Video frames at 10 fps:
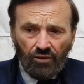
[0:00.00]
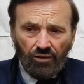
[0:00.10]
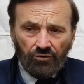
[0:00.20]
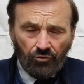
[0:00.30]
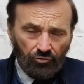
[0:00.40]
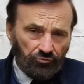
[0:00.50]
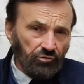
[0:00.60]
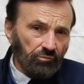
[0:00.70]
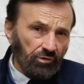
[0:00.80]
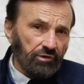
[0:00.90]
learned some
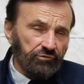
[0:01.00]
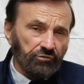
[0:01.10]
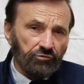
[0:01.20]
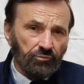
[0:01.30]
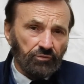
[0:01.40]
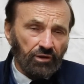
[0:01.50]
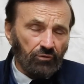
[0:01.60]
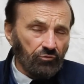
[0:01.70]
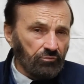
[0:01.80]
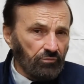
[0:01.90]
lessons from that
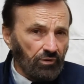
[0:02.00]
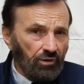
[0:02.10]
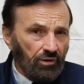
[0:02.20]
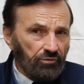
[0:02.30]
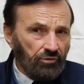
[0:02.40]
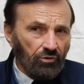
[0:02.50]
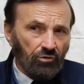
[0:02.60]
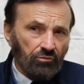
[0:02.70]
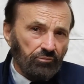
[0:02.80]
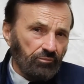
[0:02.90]
one. There
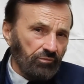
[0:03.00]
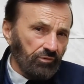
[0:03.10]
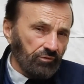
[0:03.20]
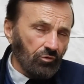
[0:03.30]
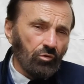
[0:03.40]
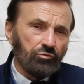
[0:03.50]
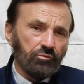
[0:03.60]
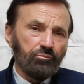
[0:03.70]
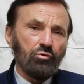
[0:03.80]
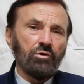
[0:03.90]
are the Northern
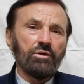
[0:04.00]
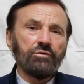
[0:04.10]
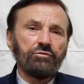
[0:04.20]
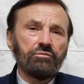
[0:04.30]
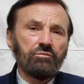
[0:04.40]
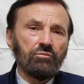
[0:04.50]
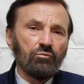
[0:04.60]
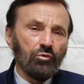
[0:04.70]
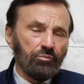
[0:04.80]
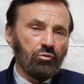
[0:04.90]
press
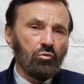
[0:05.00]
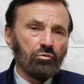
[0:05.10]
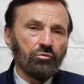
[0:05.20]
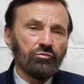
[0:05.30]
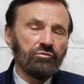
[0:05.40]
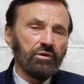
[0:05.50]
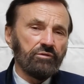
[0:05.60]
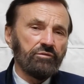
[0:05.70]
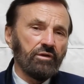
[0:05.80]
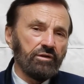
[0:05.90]
reporters that
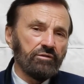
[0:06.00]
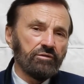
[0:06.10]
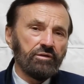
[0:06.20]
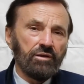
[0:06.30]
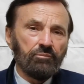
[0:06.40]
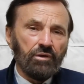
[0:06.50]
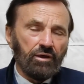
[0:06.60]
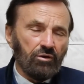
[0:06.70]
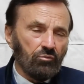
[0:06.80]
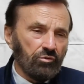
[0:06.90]
say that that
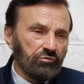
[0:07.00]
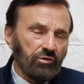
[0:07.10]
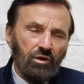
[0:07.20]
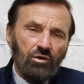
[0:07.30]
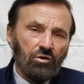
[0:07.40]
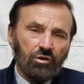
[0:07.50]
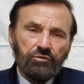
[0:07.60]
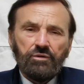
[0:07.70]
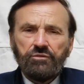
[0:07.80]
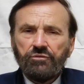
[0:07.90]
battle was
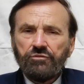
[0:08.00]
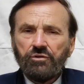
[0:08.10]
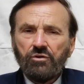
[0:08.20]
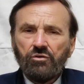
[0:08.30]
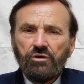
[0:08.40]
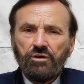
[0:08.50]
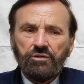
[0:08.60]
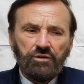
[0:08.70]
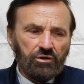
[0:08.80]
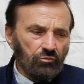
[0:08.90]
unnecessary and
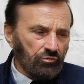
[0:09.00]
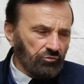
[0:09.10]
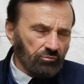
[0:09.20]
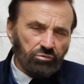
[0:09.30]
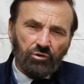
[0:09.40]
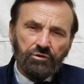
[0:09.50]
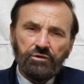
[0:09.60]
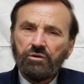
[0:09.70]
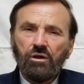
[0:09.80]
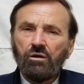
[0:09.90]
that it was a bloody
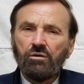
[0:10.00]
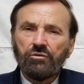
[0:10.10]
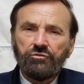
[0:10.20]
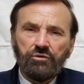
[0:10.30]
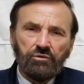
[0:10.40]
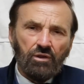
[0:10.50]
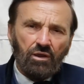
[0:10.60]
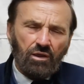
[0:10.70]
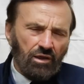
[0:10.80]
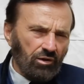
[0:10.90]
loss, and
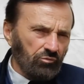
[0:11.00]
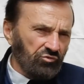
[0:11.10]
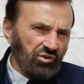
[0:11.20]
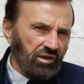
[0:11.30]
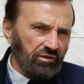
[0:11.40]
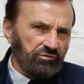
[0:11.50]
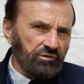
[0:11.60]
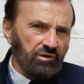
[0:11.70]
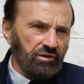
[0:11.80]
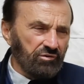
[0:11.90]
I was
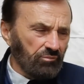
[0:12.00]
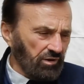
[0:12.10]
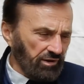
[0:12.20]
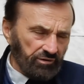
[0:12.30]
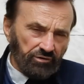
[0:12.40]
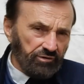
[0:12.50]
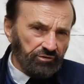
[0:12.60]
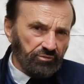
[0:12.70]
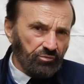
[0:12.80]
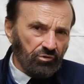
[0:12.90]
castigated mightily in
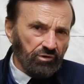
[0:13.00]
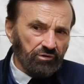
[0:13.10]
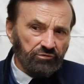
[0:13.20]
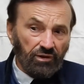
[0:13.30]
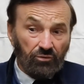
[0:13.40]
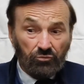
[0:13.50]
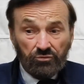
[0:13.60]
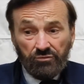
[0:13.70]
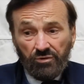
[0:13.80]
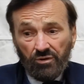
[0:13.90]
the press. I would
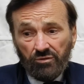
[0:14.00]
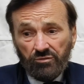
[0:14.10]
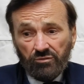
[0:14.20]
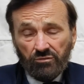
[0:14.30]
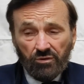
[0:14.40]
tell you